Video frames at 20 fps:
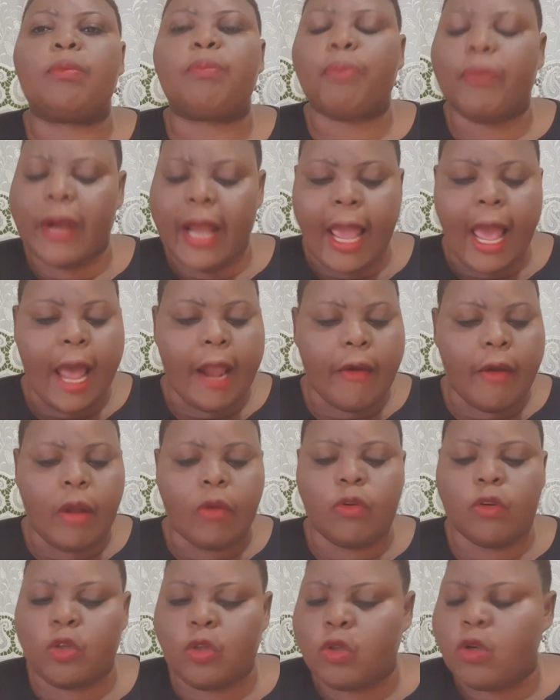pray
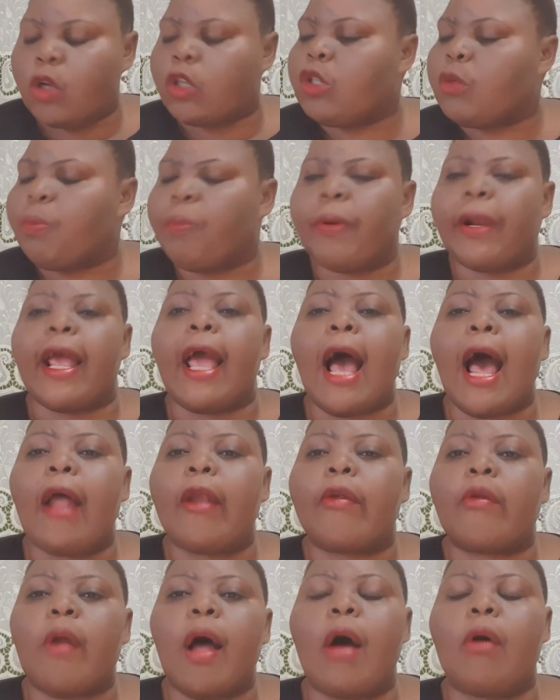around. Don't pray
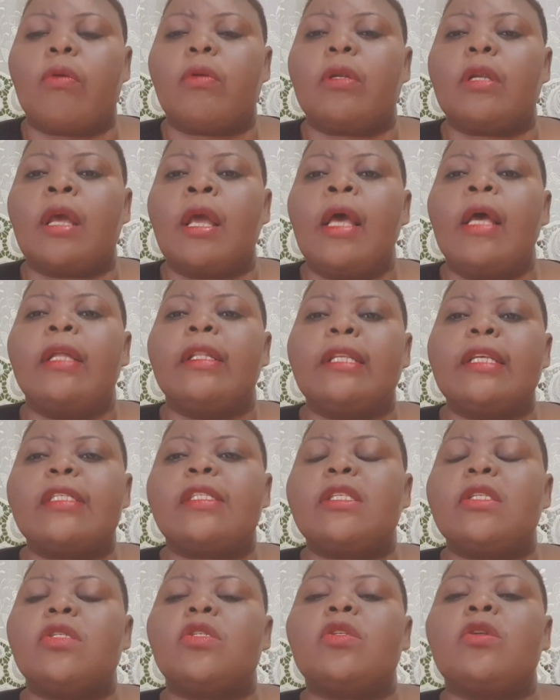around.
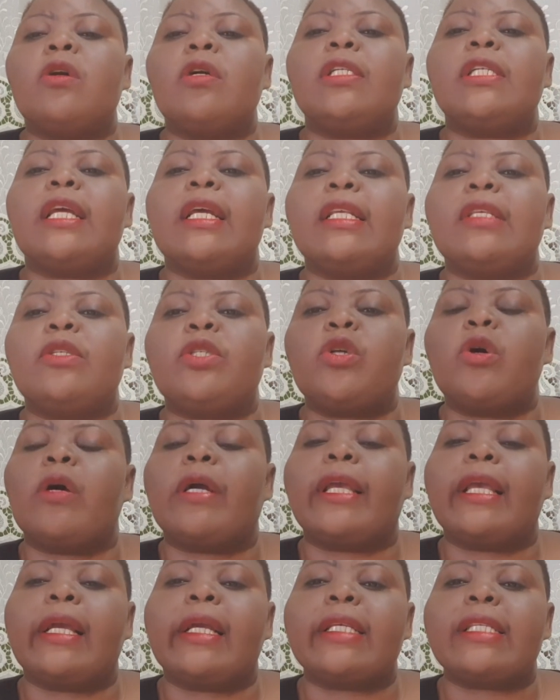This is not a
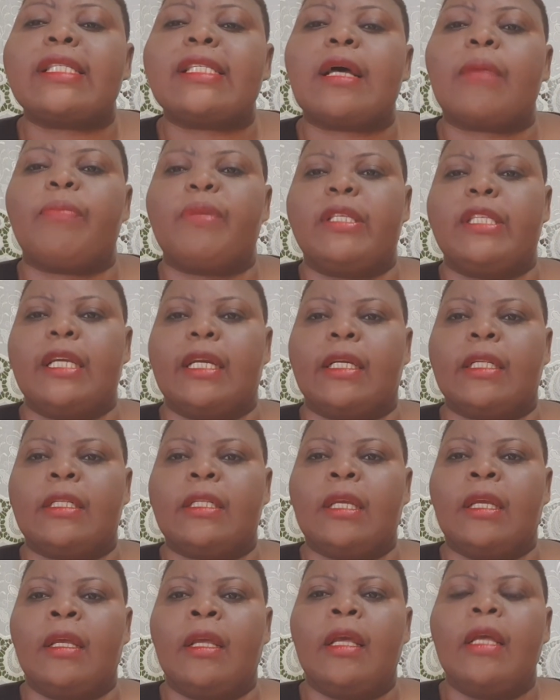joking subject.